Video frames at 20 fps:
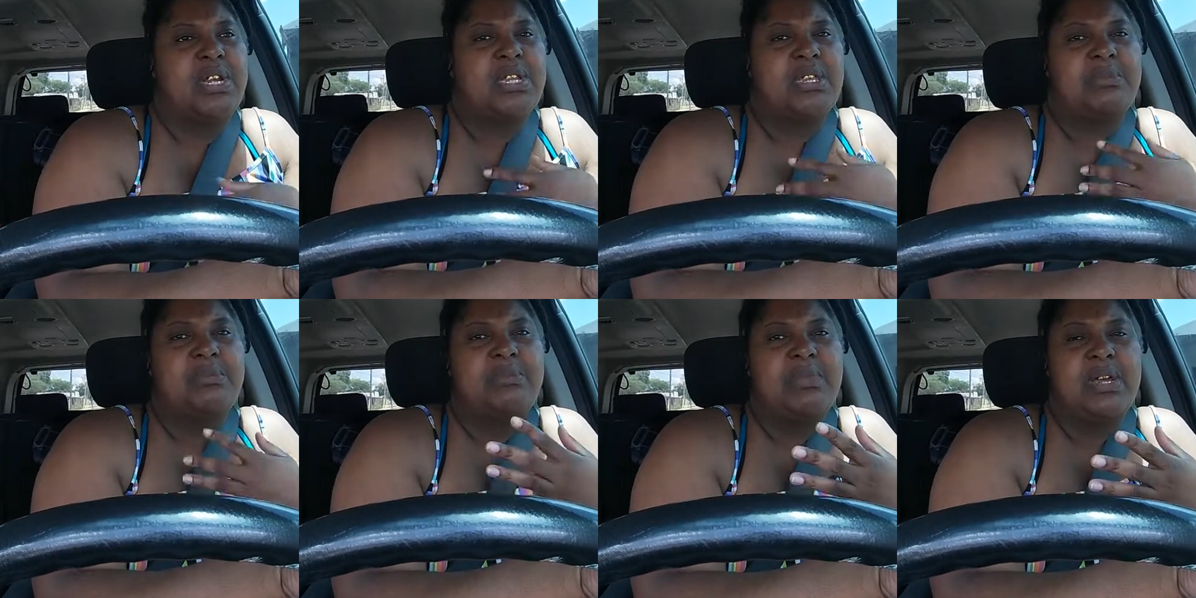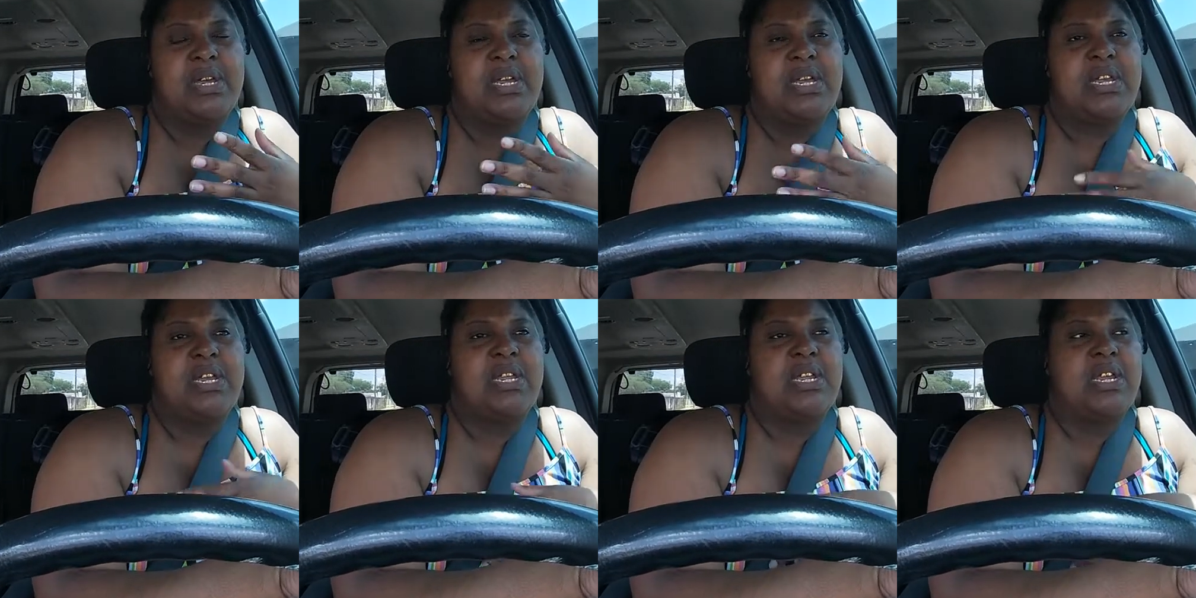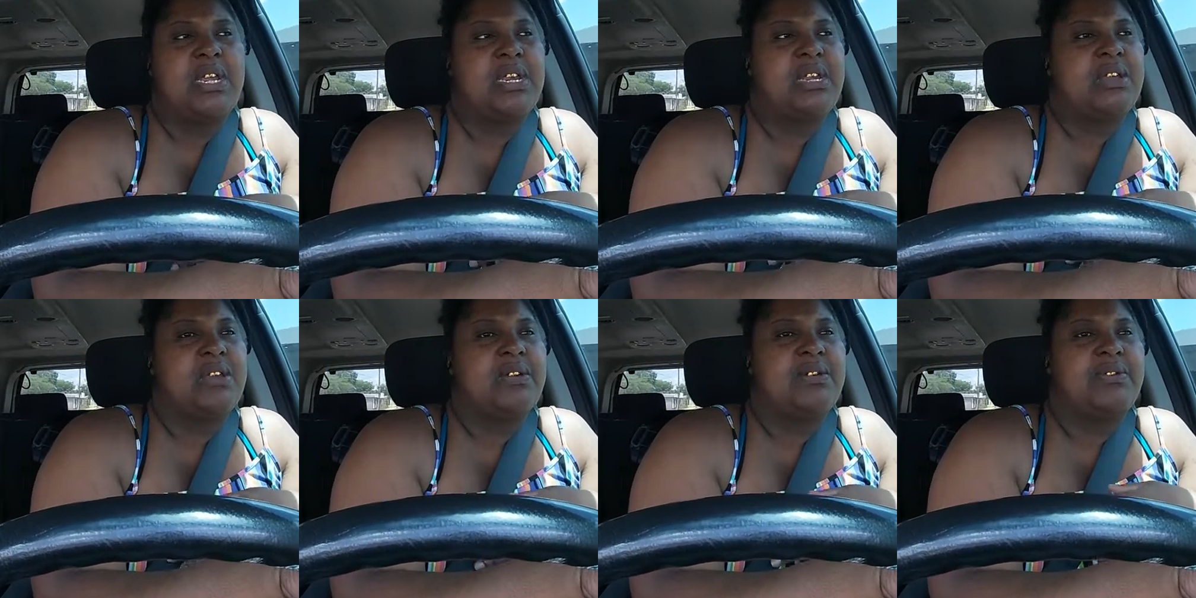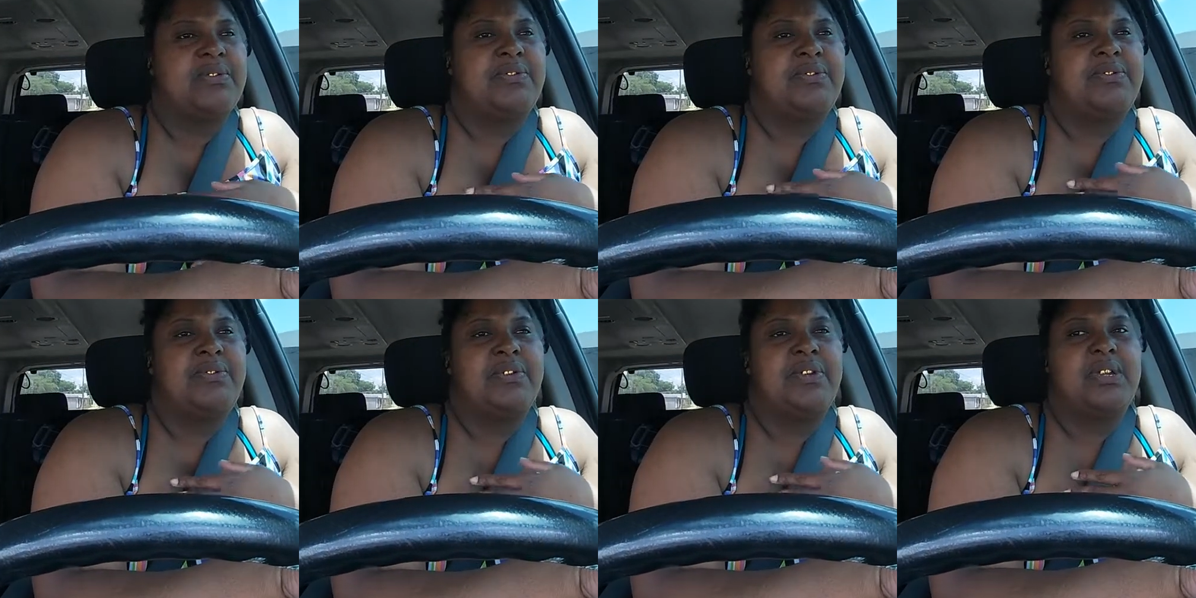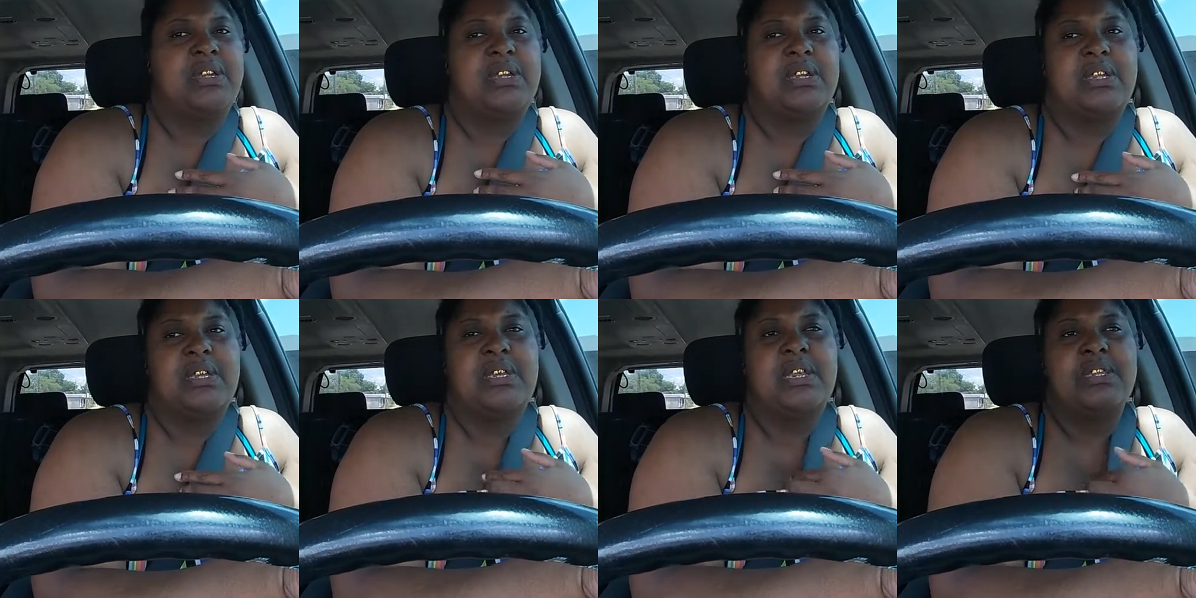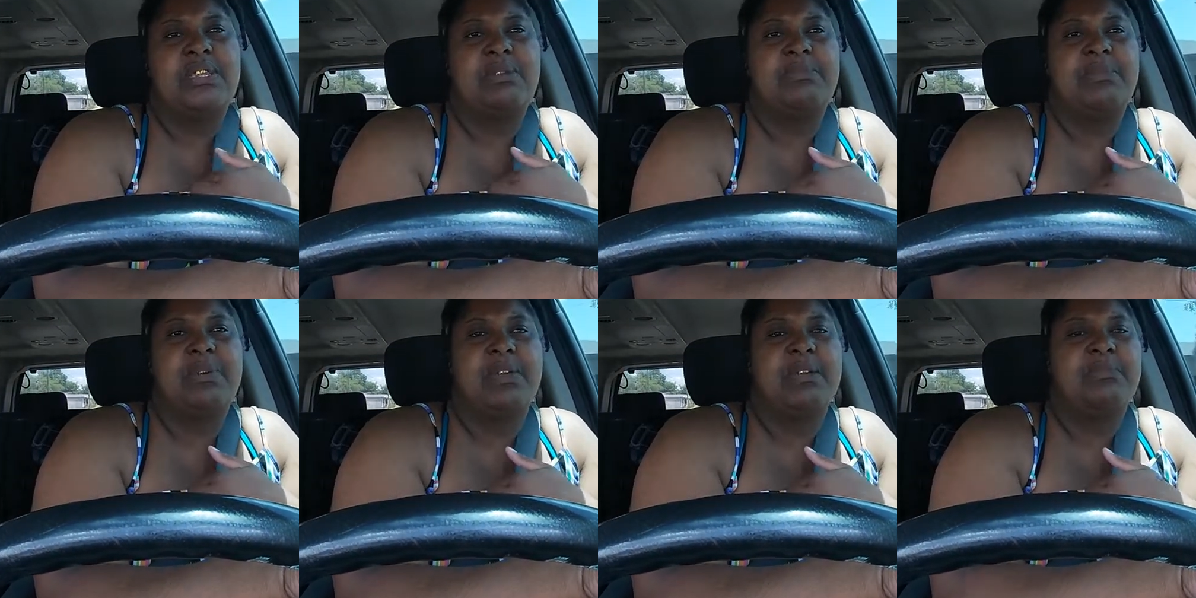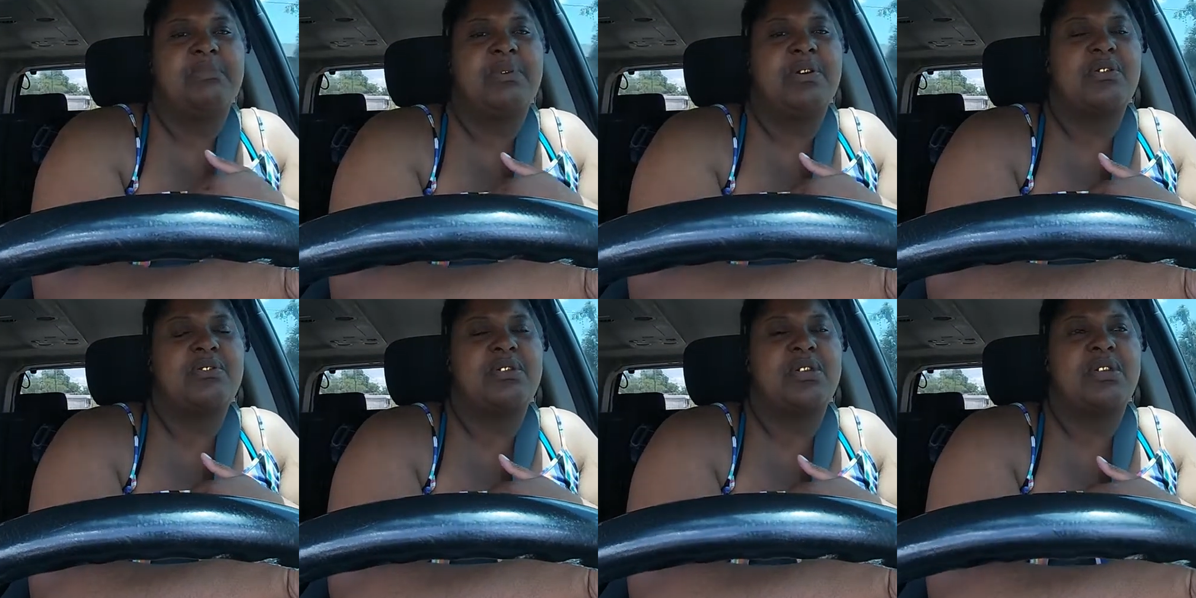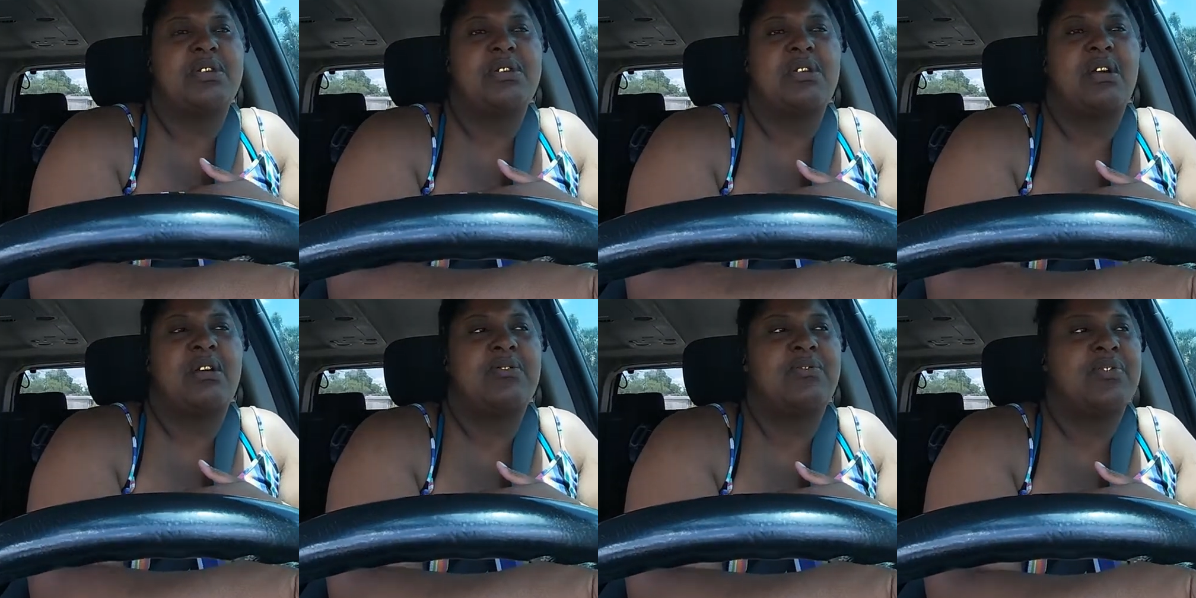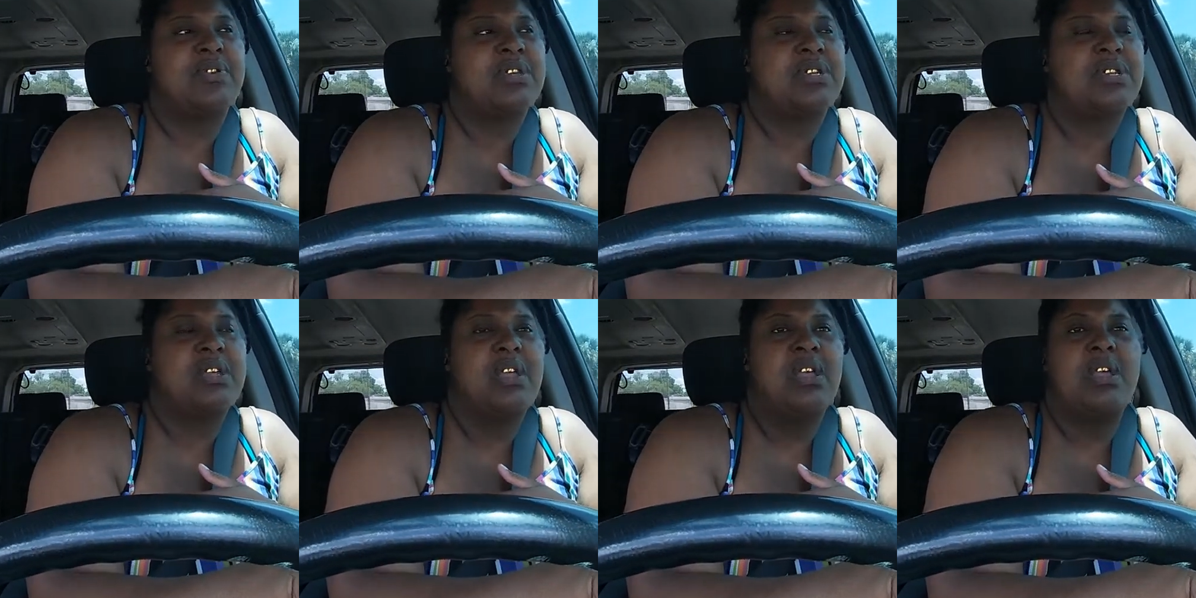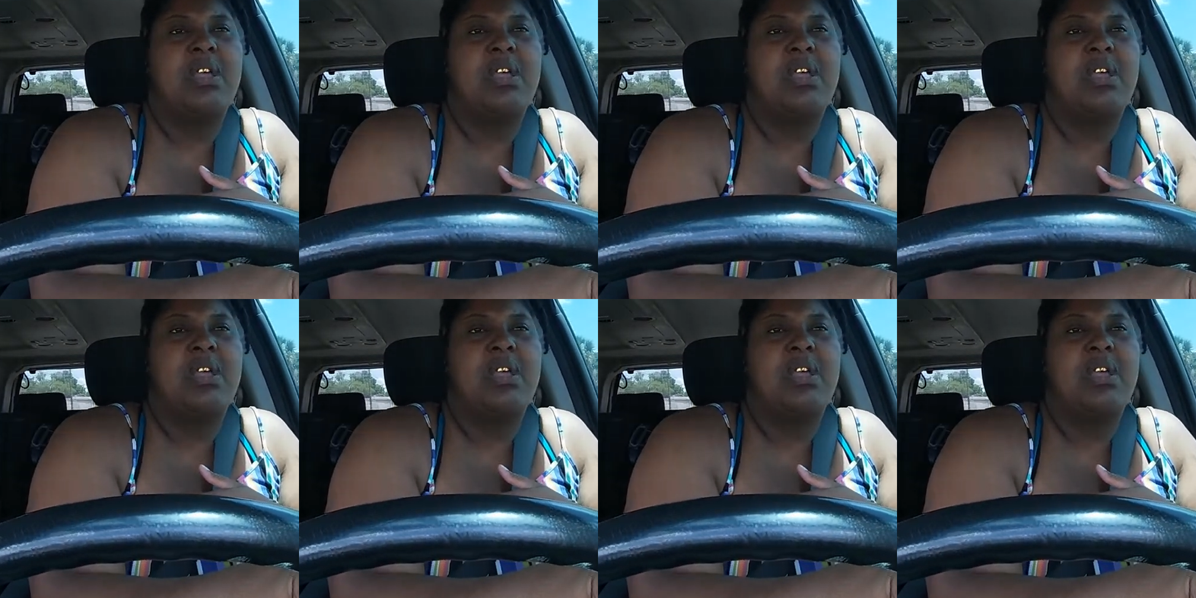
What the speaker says: another month. And if nothing been purchased in this office,